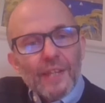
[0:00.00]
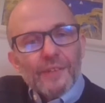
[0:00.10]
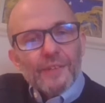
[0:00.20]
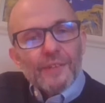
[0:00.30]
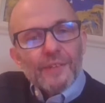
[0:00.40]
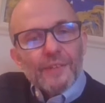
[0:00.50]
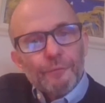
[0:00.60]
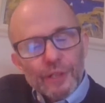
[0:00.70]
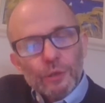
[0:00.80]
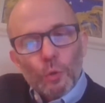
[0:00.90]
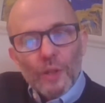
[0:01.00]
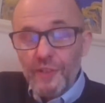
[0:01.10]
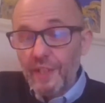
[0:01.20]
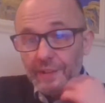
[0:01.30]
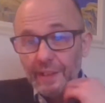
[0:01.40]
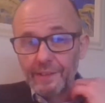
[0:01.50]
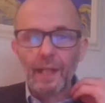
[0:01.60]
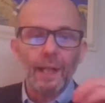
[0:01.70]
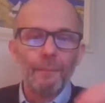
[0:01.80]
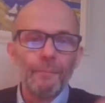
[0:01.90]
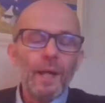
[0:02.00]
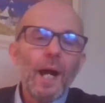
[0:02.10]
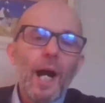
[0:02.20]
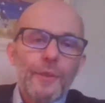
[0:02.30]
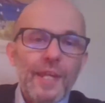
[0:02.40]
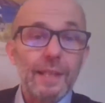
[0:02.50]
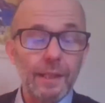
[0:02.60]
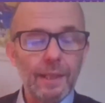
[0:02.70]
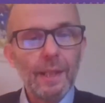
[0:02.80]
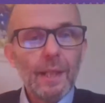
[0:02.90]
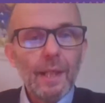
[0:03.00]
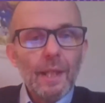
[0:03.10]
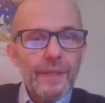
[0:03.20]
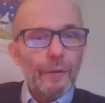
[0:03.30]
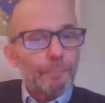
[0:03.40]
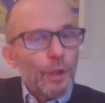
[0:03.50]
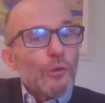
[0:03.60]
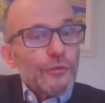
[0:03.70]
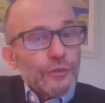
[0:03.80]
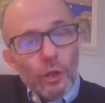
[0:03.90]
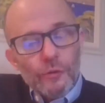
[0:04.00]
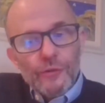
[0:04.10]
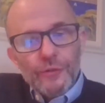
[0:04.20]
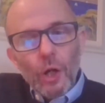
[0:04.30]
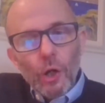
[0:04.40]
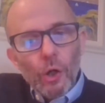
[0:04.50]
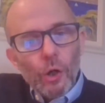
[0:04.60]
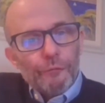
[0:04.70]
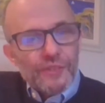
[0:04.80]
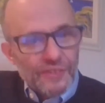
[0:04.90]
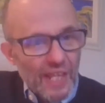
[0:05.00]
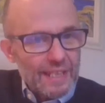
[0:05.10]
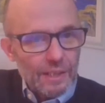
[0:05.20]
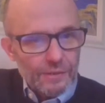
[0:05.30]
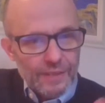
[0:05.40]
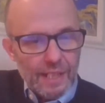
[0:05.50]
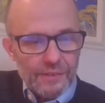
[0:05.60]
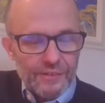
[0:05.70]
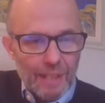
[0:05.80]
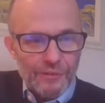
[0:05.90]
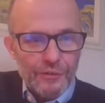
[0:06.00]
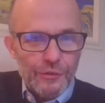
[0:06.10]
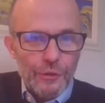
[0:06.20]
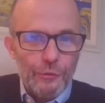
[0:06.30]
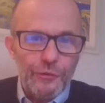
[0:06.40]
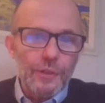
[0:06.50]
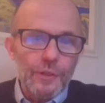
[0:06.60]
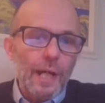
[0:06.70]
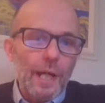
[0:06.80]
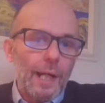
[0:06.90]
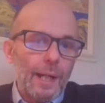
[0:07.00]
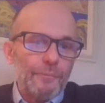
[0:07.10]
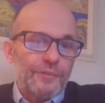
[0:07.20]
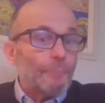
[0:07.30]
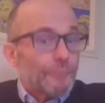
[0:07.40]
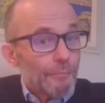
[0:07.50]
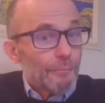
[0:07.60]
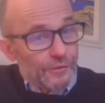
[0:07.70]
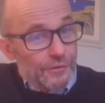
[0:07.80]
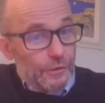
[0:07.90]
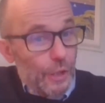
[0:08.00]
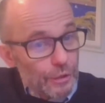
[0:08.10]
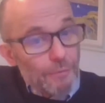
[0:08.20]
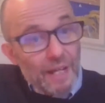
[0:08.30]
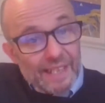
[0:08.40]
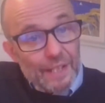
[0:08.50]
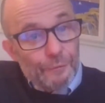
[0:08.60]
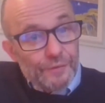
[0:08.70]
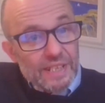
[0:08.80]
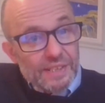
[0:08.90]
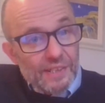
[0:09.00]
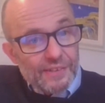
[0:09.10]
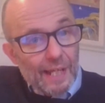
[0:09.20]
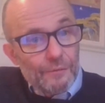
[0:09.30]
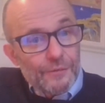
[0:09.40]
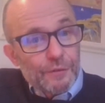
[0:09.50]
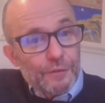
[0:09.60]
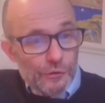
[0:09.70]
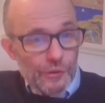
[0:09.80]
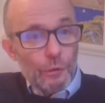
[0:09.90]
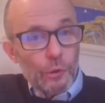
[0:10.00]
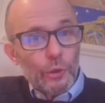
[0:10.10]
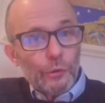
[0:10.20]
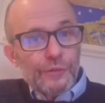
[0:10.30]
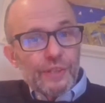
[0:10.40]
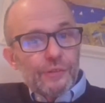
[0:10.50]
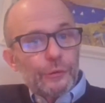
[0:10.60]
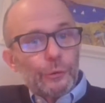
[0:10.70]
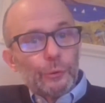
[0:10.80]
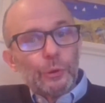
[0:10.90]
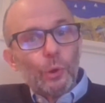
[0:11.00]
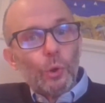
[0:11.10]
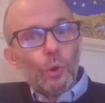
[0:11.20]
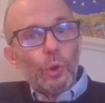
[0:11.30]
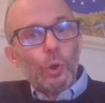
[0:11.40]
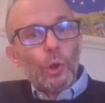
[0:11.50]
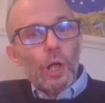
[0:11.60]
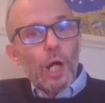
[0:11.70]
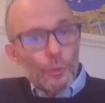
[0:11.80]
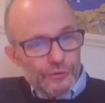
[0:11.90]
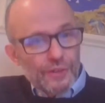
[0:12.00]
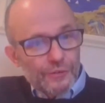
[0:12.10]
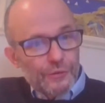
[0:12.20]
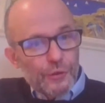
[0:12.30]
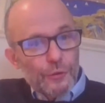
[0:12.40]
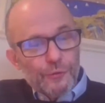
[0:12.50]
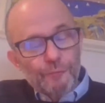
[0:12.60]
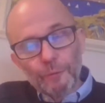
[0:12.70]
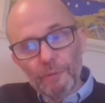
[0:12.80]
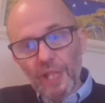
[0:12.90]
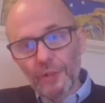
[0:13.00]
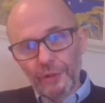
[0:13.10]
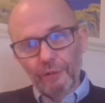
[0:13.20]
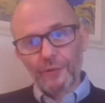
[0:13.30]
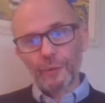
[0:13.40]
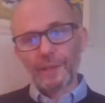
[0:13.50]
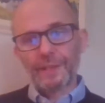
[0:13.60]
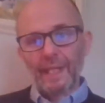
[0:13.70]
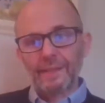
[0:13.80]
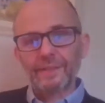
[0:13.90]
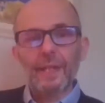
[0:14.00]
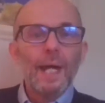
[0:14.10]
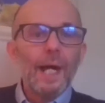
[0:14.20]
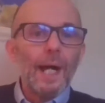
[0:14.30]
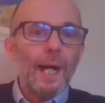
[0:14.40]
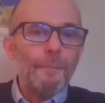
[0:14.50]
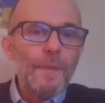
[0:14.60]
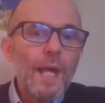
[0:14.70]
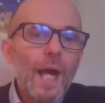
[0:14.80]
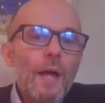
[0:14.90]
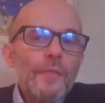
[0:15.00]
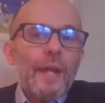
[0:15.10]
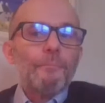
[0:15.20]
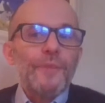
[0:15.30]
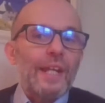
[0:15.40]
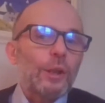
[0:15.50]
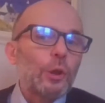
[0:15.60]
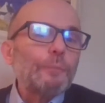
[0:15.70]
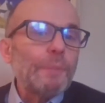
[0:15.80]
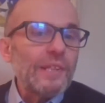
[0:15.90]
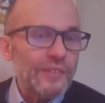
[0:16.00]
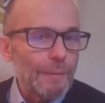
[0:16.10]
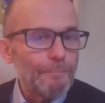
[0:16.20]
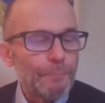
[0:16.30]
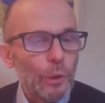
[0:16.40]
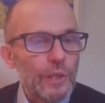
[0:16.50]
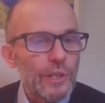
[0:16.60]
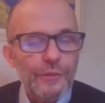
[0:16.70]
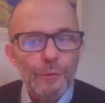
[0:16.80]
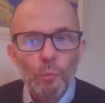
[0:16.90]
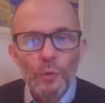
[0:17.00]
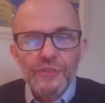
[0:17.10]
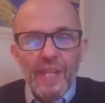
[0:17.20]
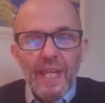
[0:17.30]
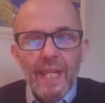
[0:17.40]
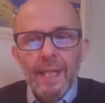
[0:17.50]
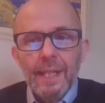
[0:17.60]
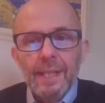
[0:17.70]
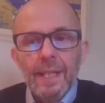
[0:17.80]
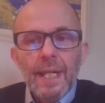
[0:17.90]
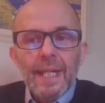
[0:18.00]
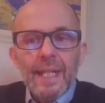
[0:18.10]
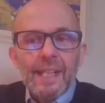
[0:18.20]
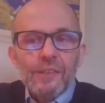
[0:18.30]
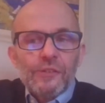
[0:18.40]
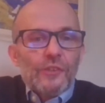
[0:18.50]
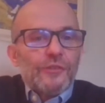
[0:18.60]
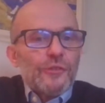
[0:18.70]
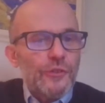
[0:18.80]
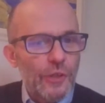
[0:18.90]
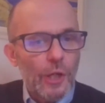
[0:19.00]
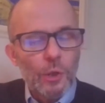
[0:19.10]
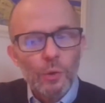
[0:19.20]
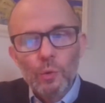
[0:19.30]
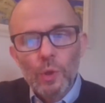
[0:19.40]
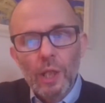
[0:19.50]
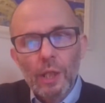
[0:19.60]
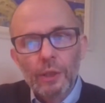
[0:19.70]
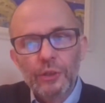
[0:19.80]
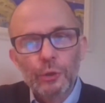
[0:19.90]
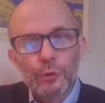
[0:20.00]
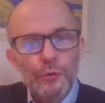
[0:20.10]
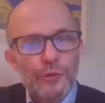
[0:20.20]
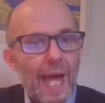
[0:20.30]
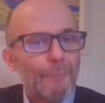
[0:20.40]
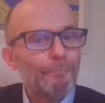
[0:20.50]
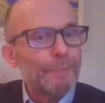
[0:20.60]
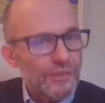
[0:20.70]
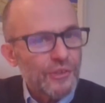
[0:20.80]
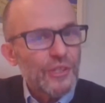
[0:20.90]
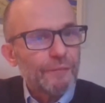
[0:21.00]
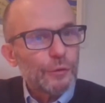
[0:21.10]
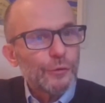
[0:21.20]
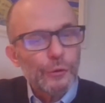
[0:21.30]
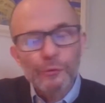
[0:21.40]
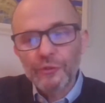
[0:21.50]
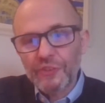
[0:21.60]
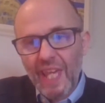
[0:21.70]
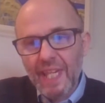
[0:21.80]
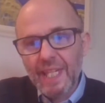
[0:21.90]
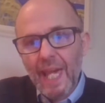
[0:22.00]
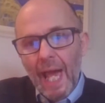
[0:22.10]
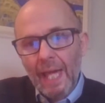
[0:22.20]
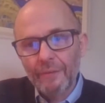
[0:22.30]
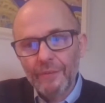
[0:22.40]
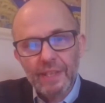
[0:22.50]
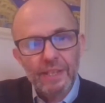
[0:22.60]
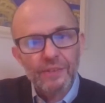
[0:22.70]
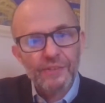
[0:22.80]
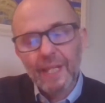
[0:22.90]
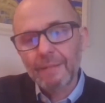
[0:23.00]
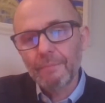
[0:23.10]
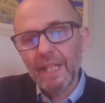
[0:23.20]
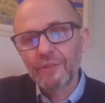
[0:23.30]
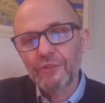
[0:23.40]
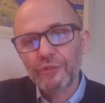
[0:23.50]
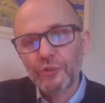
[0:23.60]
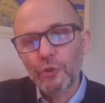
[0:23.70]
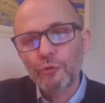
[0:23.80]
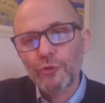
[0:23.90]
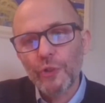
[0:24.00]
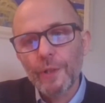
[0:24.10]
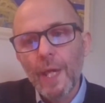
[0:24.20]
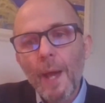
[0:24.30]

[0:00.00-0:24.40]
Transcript: a very good question indeed. I think there are pros and cons of staying at the same institution. Sometimes, you know, you might get a fee discount if you show loyalty to your host institution from the undergraduate days. There could be some employers that would say it doesn't show a huge ambition if you do stay at the same institution.